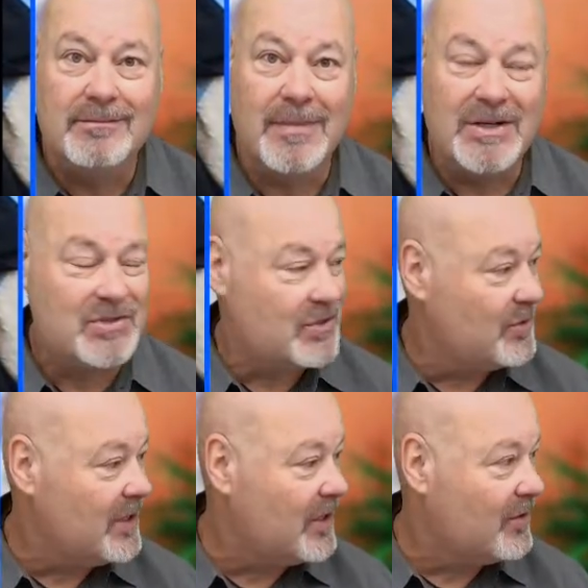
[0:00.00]
my
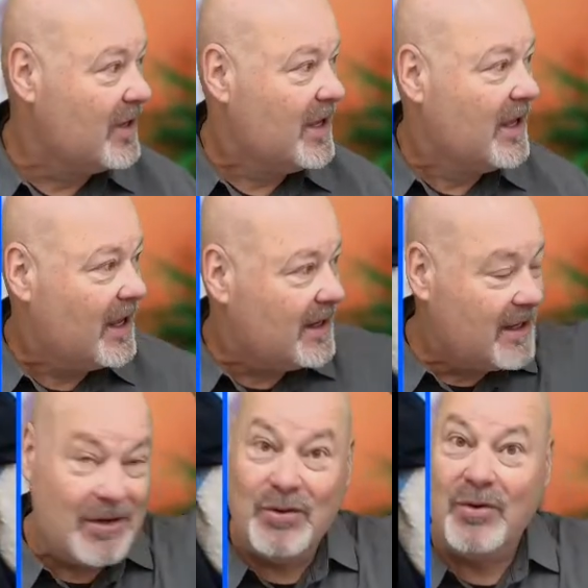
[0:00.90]
studio. I
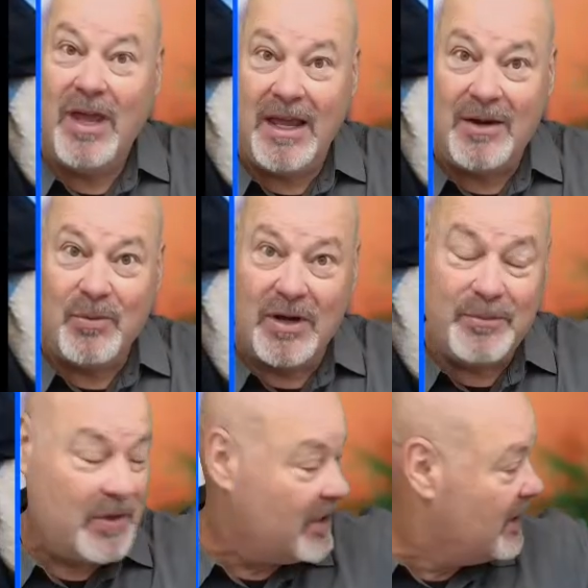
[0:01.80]
need a new camera up
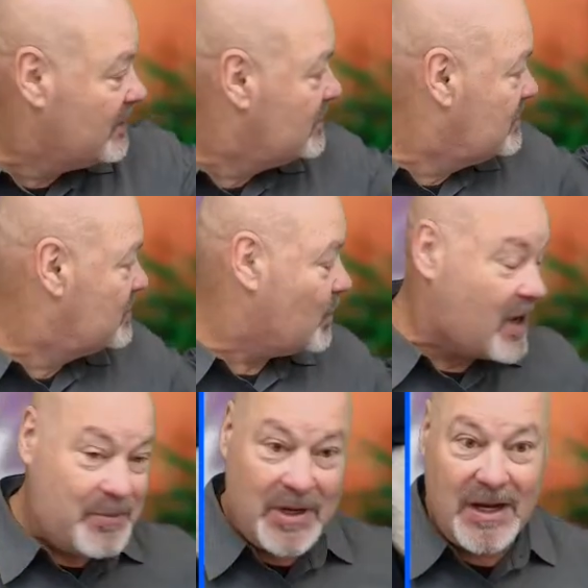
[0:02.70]
there. I
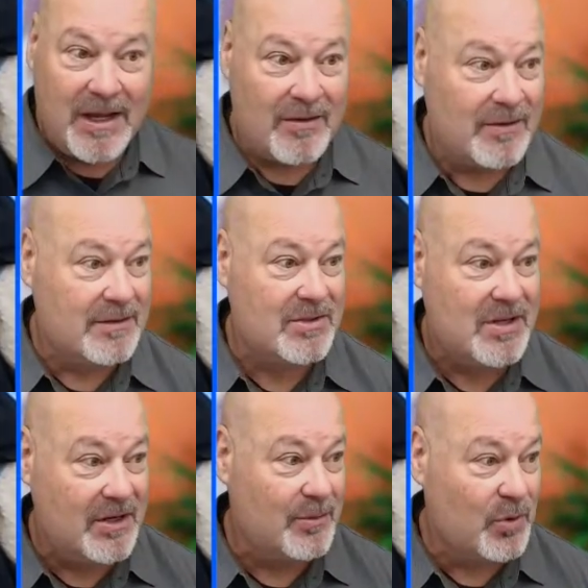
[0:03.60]
swapped it out.
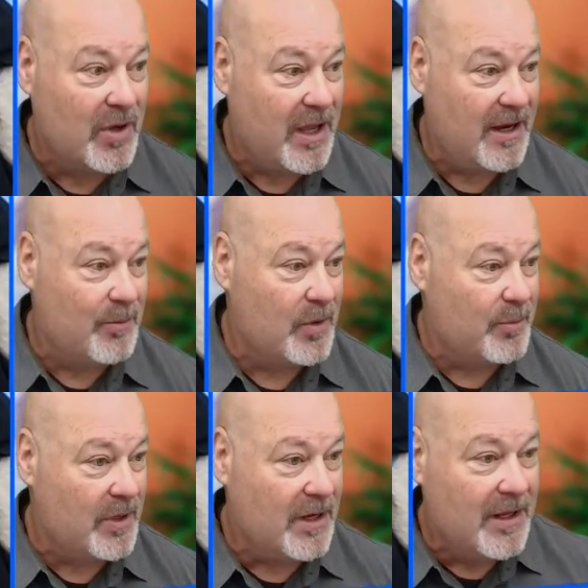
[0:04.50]
Terrible camera,
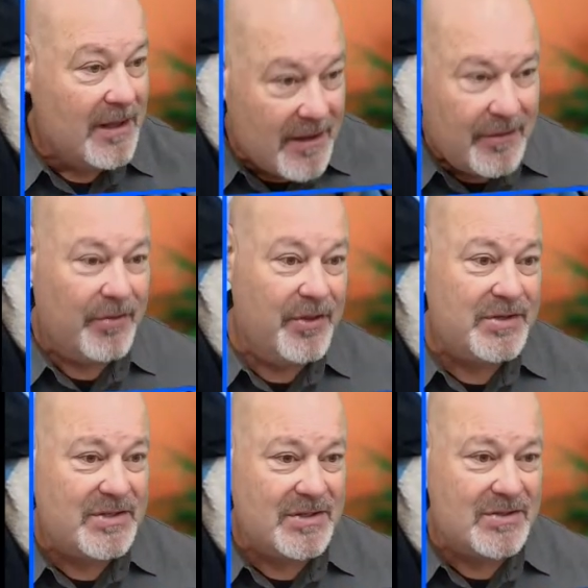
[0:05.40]
but
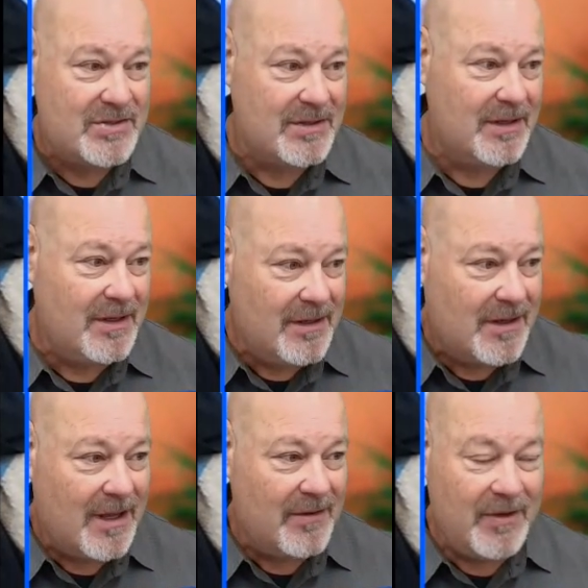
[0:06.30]
this is
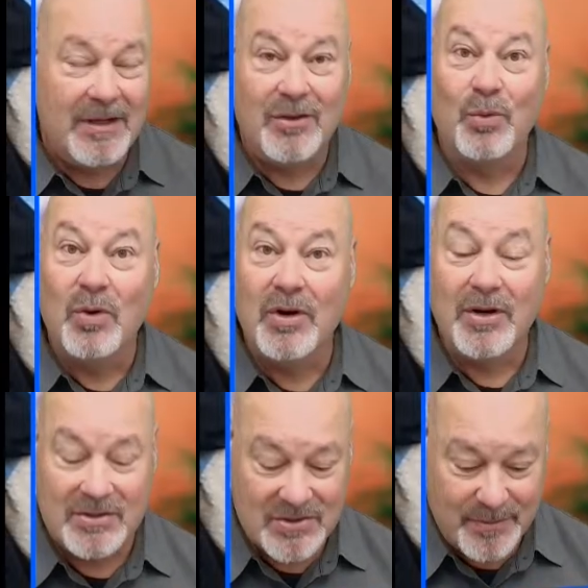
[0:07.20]
kind of in the
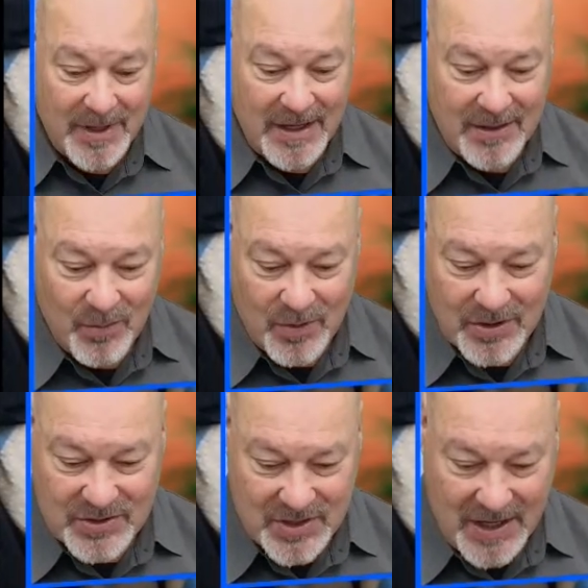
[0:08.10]
works. My
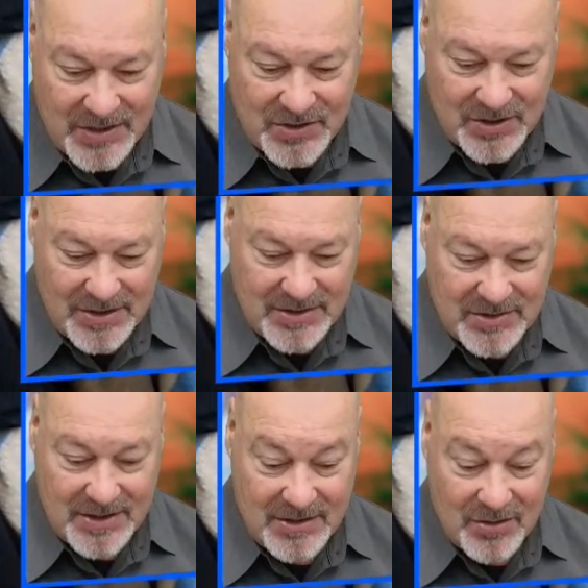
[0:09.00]
workstation
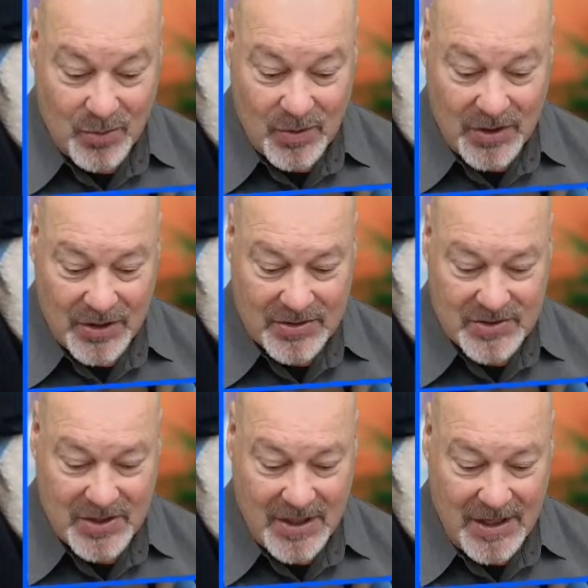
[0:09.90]
is in the
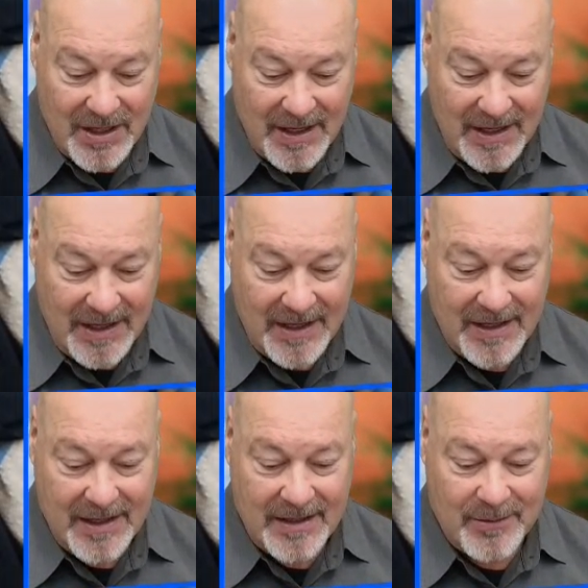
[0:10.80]
works, and
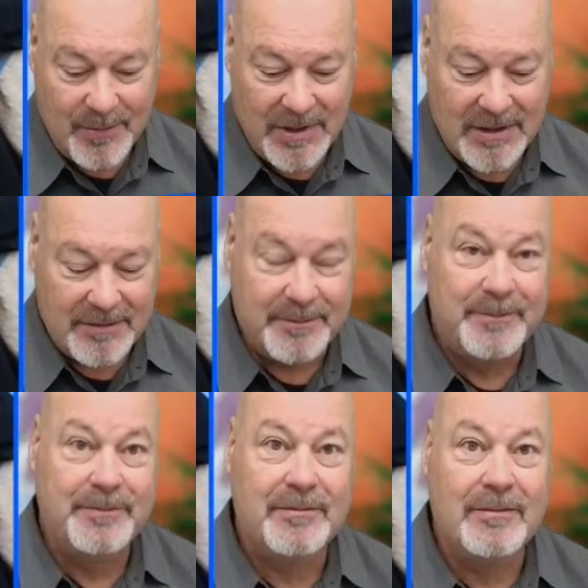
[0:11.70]
I am
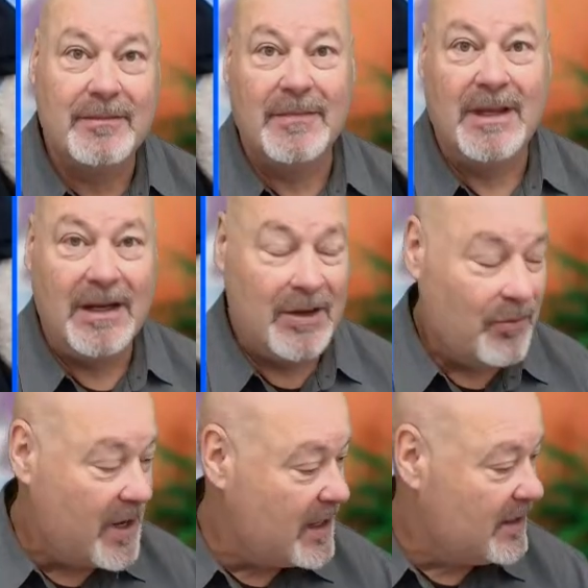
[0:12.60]
getting
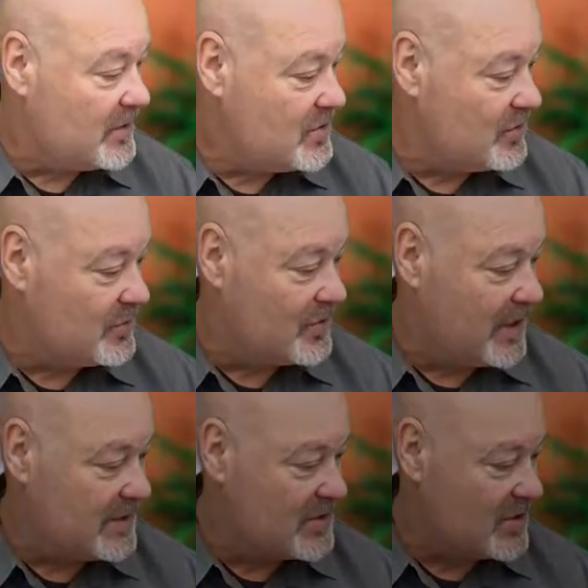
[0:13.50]
ready to
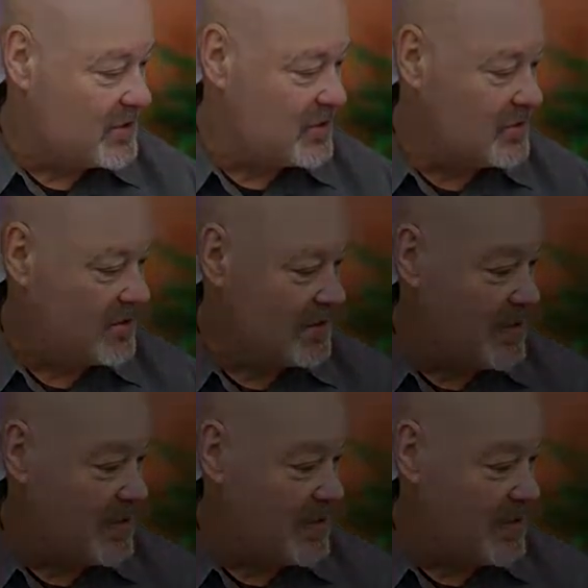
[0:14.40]
transition to the